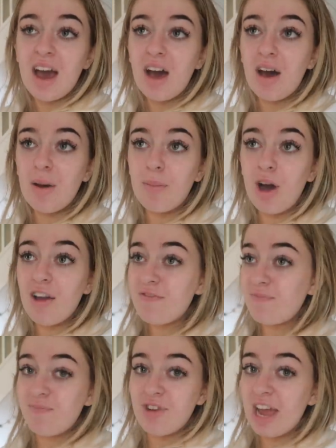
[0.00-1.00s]
I've
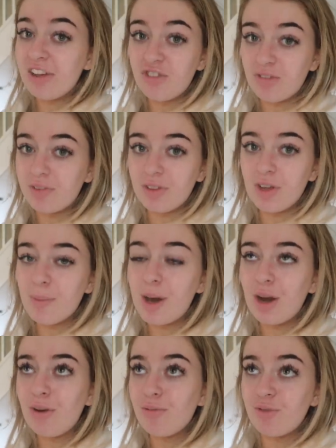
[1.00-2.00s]
test driven them
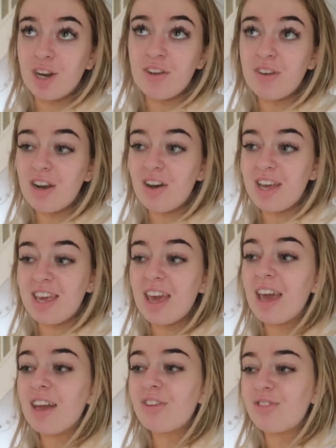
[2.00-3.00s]
and I really, really like it.